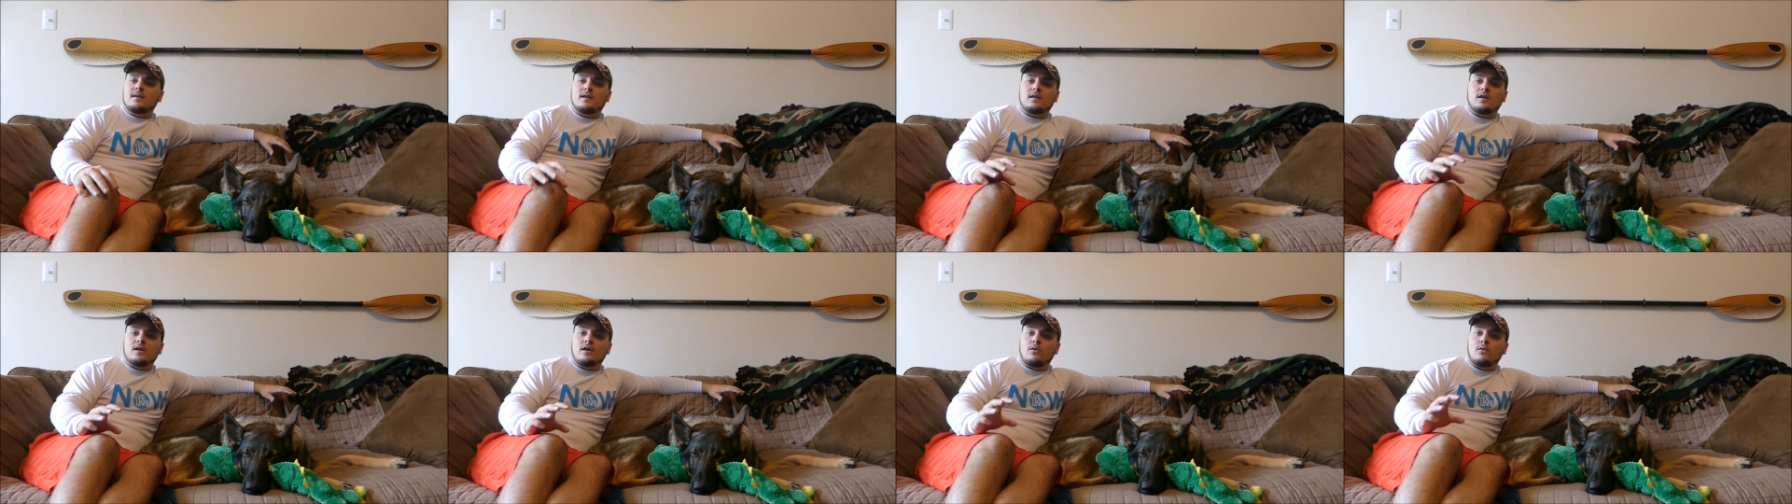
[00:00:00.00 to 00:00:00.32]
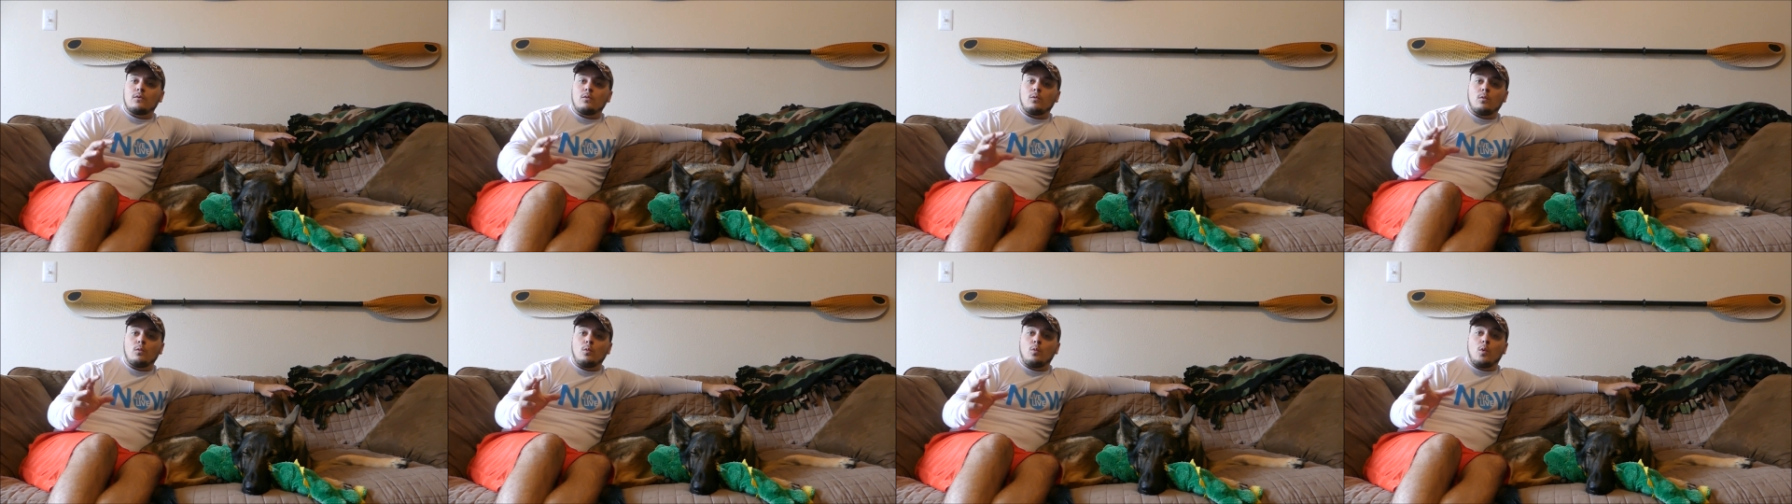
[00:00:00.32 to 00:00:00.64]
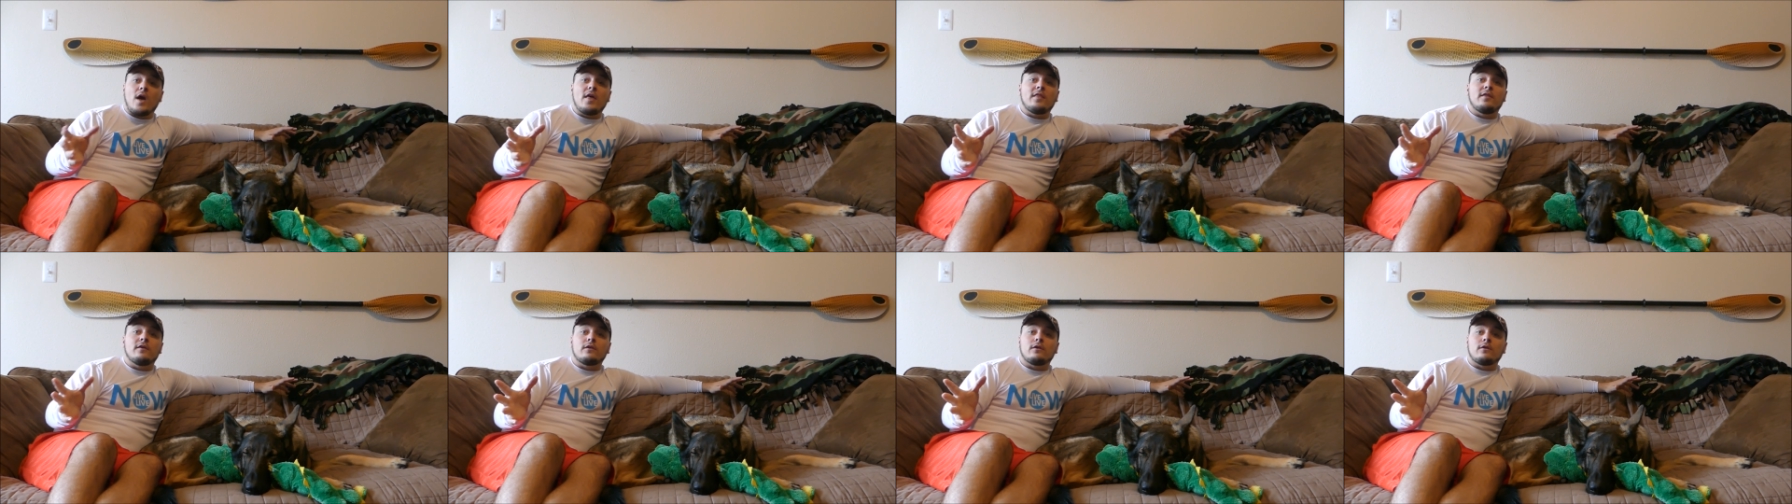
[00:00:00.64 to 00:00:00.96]
you know,
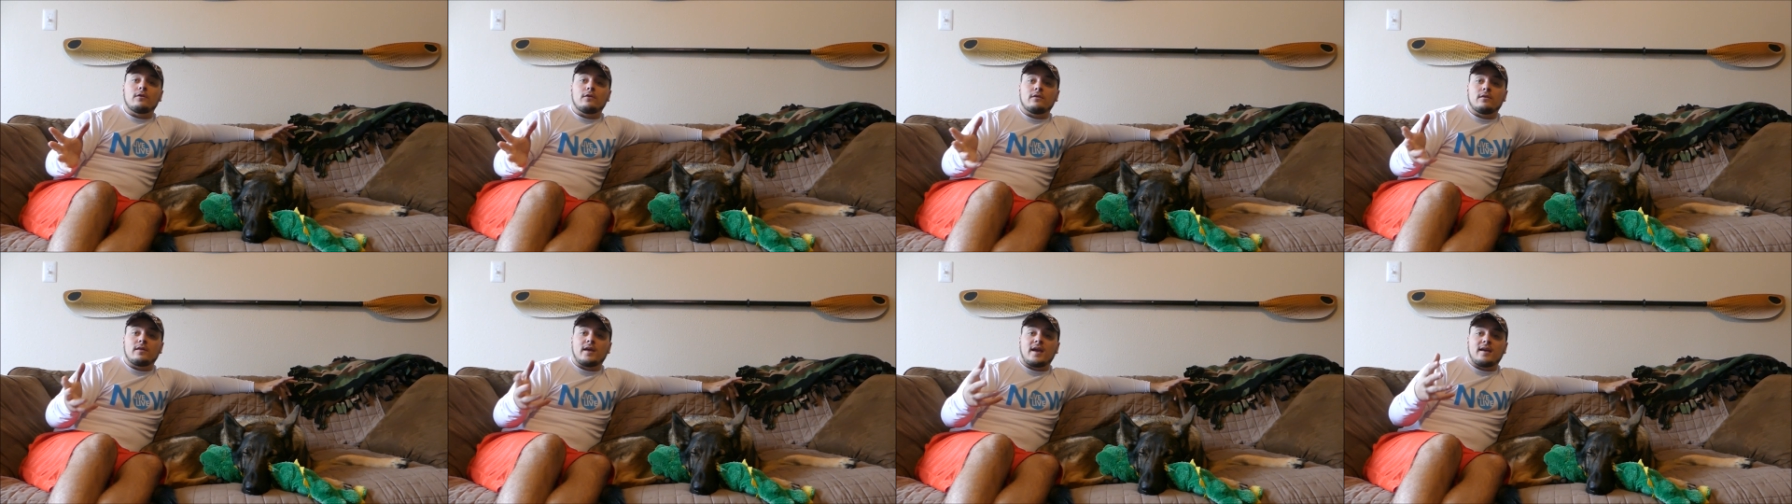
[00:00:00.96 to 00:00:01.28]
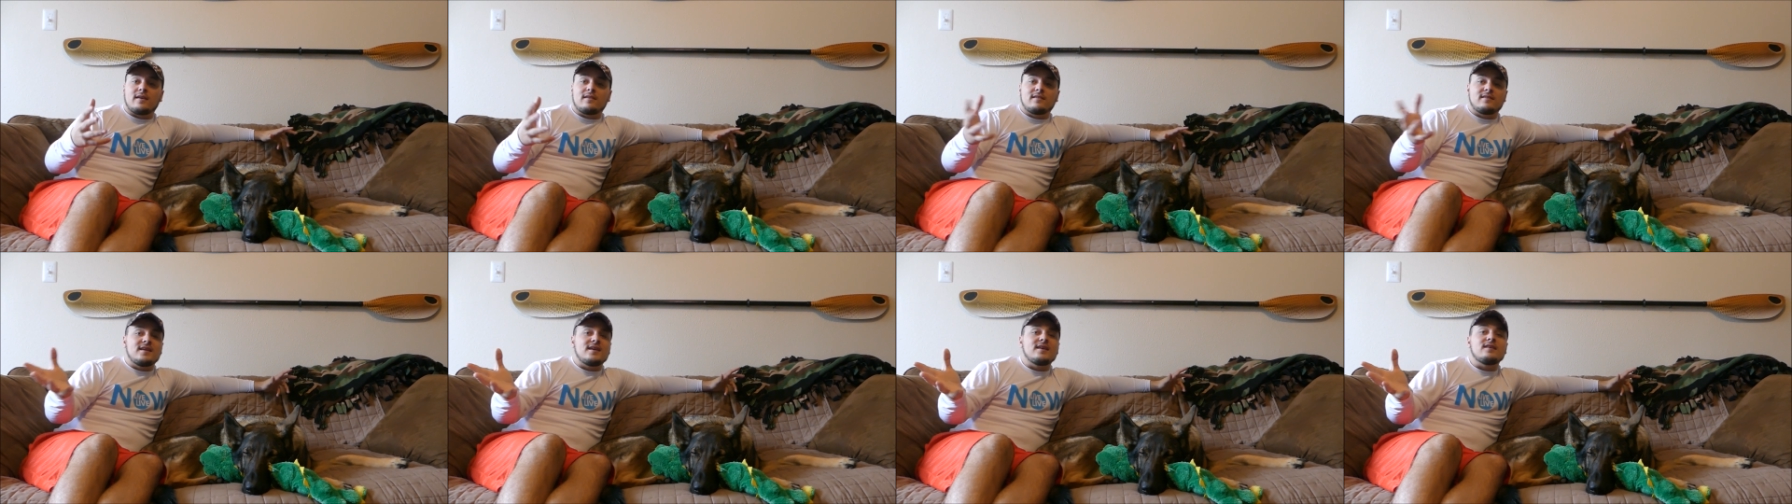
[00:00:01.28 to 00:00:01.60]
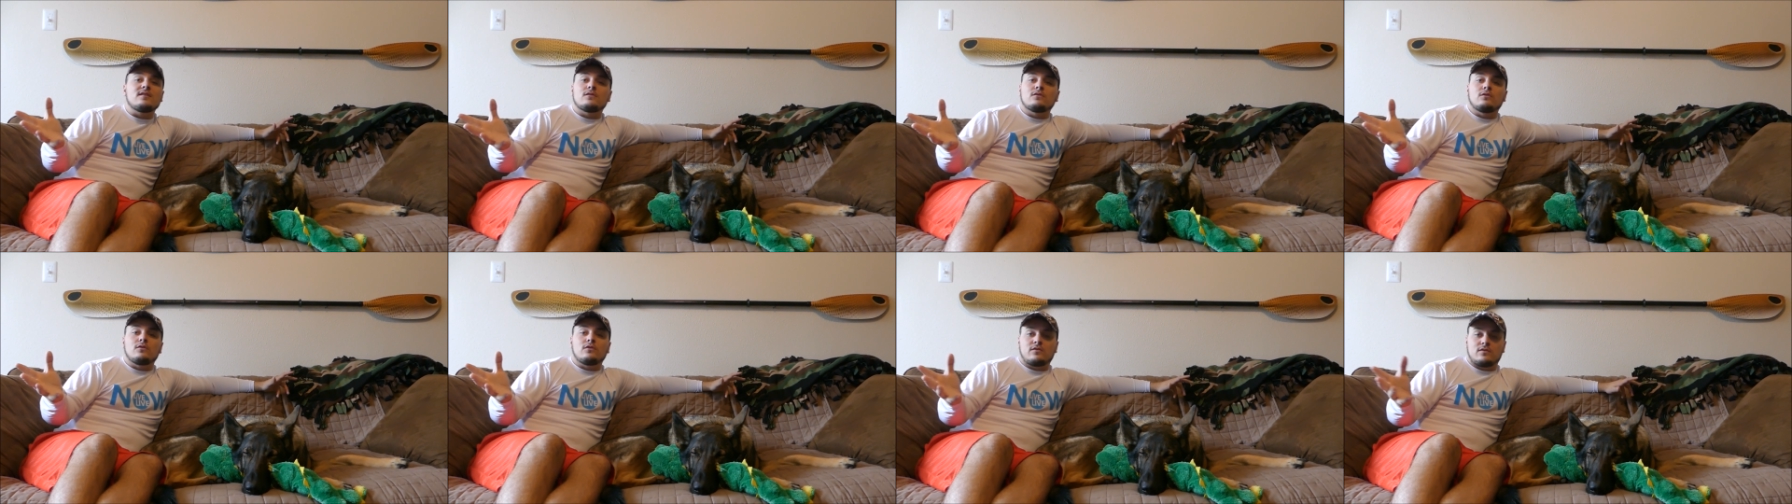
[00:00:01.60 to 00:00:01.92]
weather, like
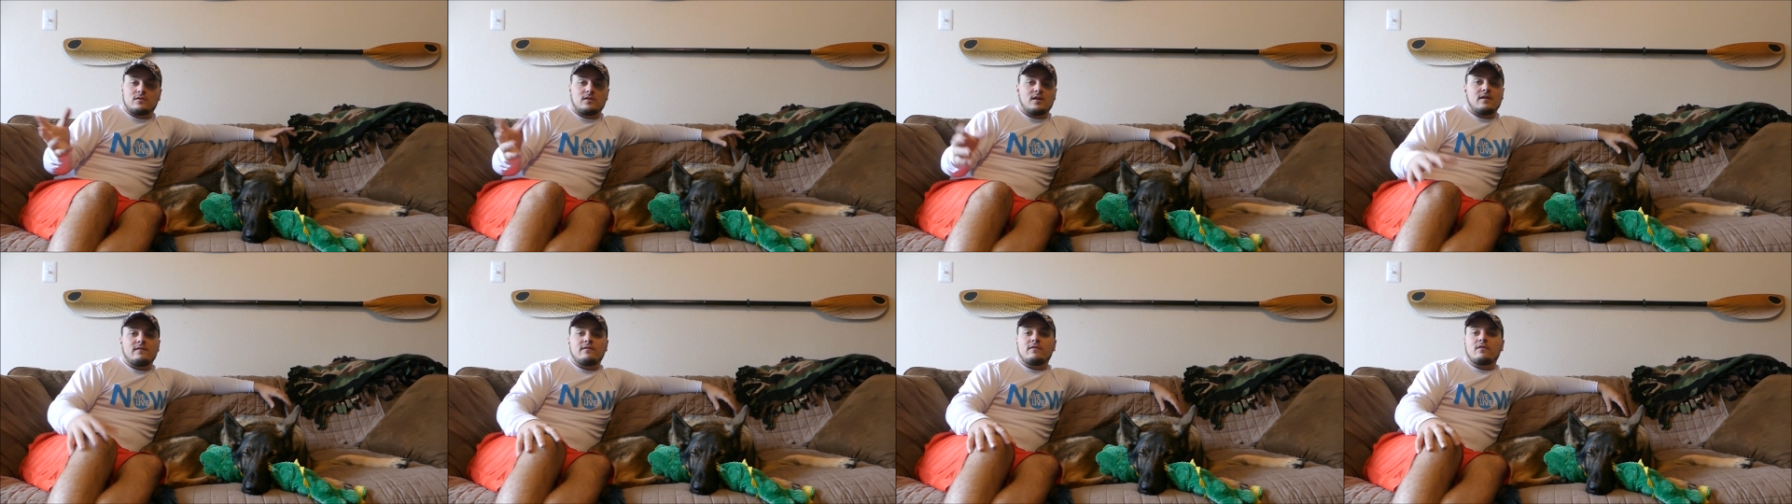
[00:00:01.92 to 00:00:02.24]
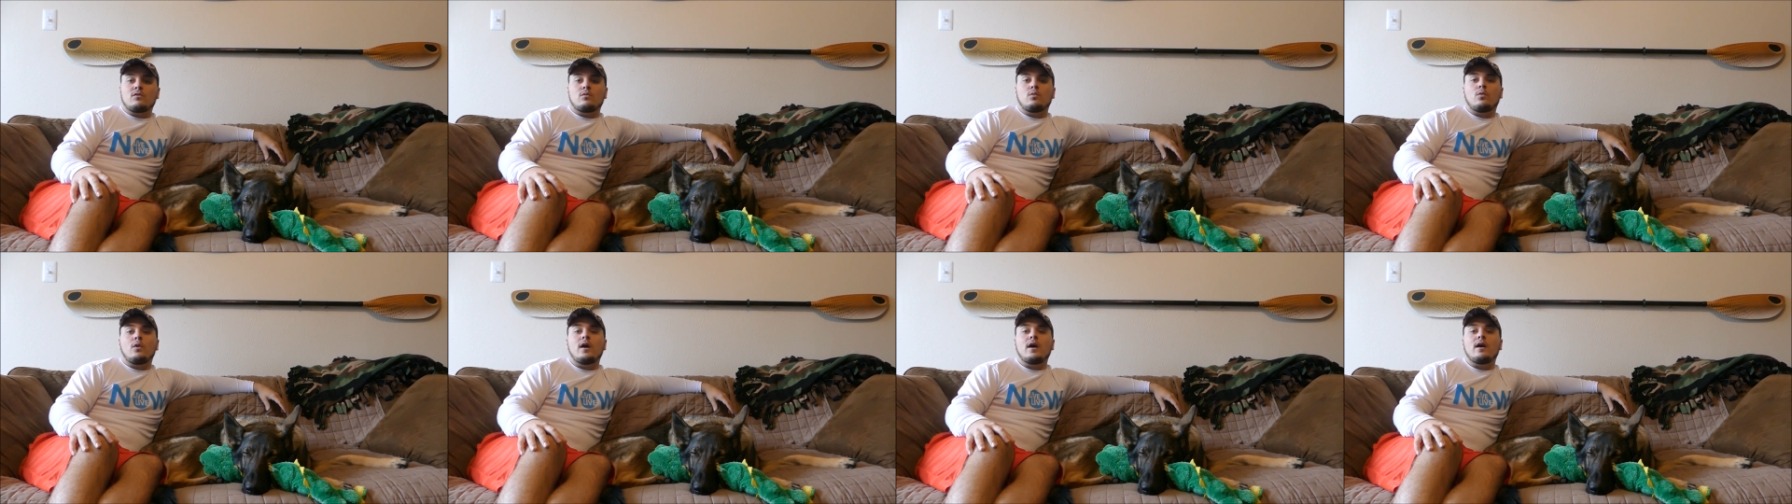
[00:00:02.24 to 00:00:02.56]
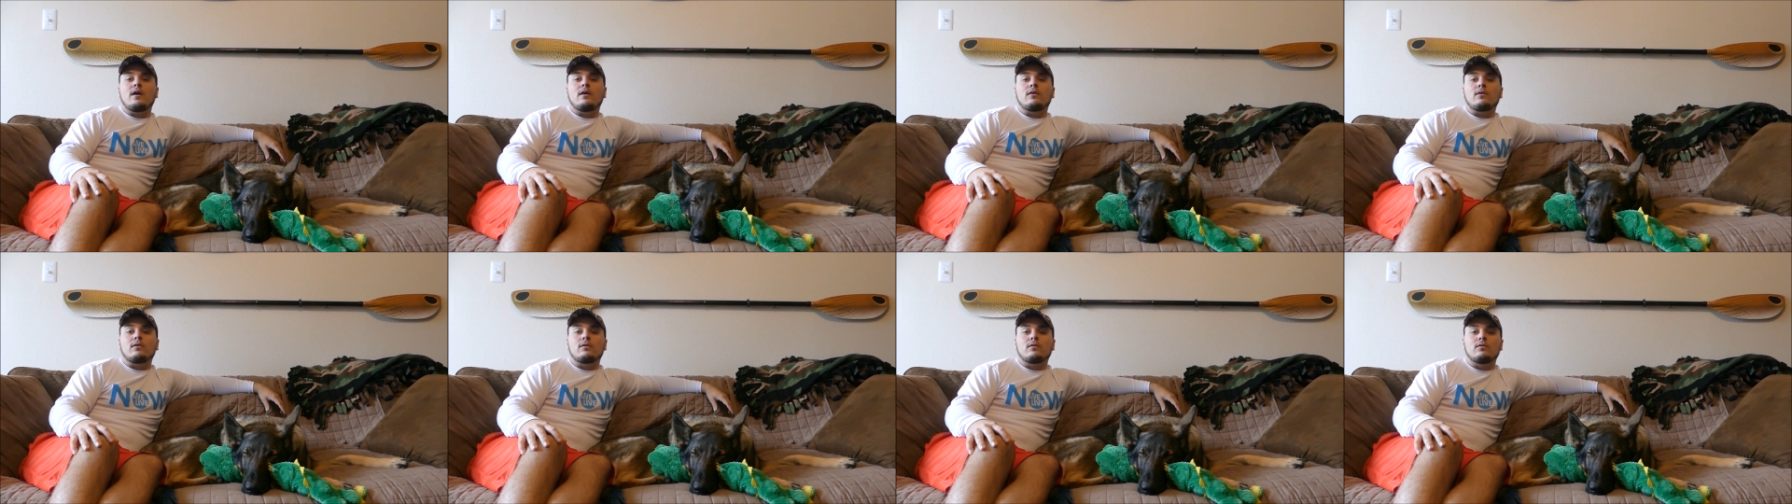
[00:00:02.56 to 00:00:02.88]
seasonal stuff as
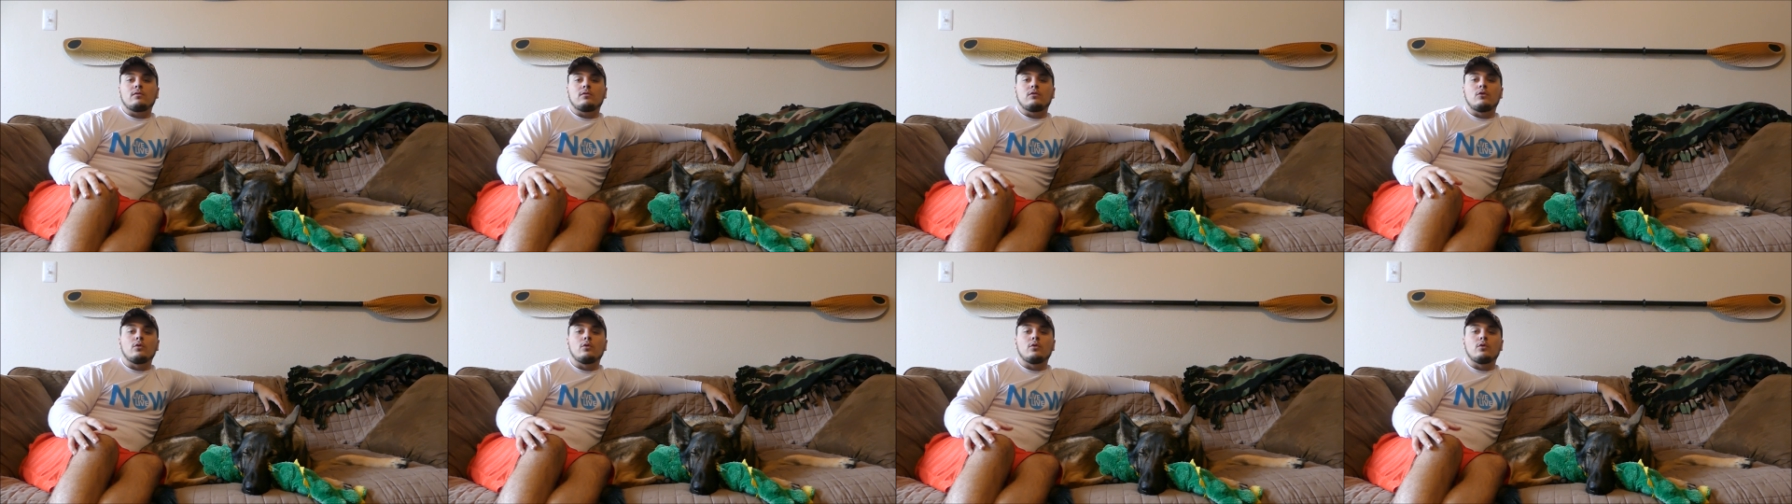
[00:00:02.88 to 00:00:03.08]
well.